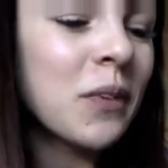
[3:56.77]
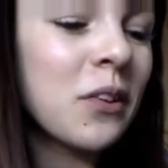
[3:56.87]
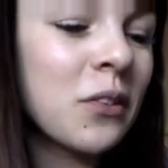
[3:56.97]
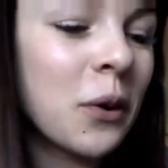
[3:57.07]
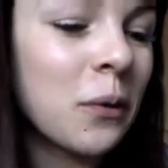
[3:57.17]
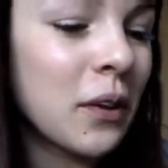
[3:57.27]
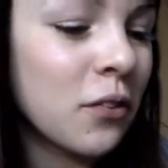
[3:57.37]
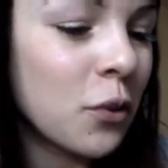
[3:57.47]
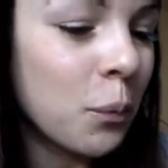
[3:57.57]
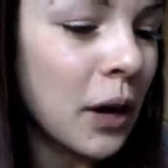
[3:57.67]
So this
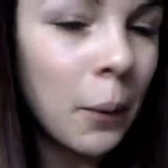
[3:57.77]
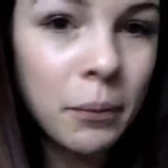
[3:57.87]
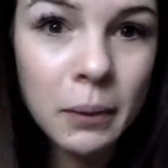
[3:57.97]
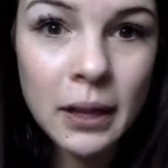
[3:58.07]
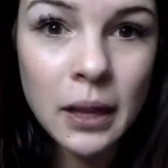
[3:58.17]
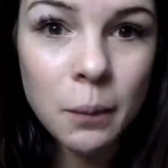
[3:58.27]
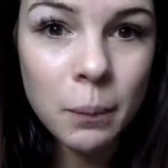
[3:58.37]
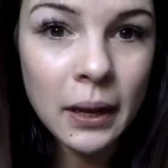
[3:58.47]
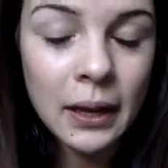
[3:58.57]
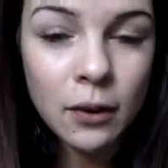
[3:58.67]
super helps me keep
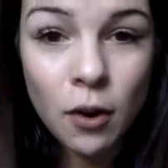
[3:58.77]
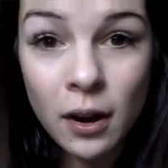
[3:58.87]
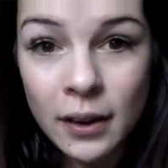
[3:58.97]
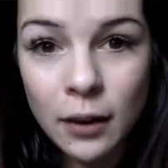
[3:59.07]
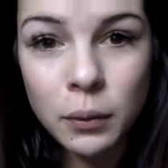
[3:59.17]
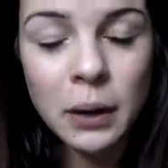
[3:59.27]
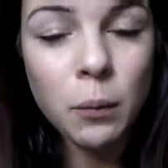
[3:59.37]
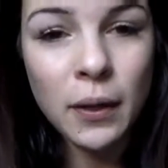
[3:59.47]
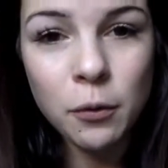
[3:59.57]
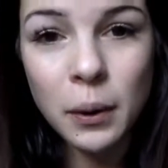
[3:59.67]
in contact
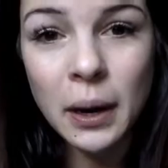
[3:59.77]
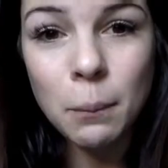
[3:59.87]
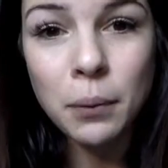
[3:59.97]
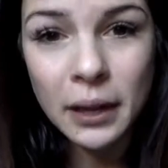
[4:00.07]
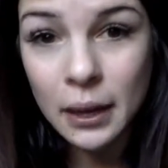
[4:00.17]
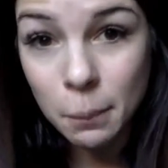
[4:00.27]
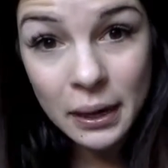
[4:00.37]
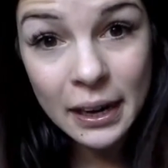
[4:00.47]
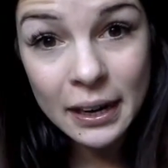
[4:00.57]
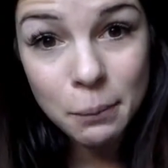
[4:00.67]
whether what I'm putting in a
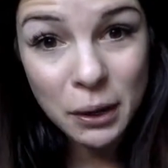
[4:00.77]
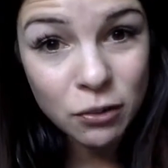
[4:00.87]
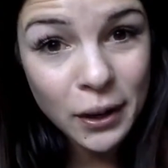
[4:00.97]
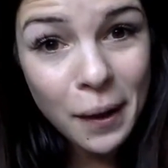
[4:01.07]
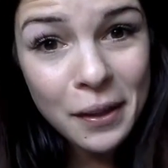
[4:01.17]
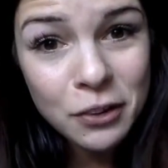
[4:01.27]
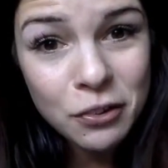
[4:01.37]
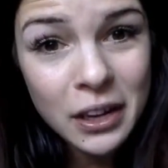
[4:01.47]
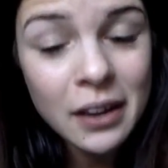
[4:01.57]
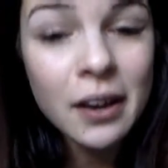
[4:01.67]
banana in my
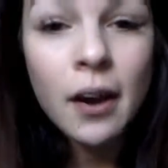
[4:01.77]
Shakeology,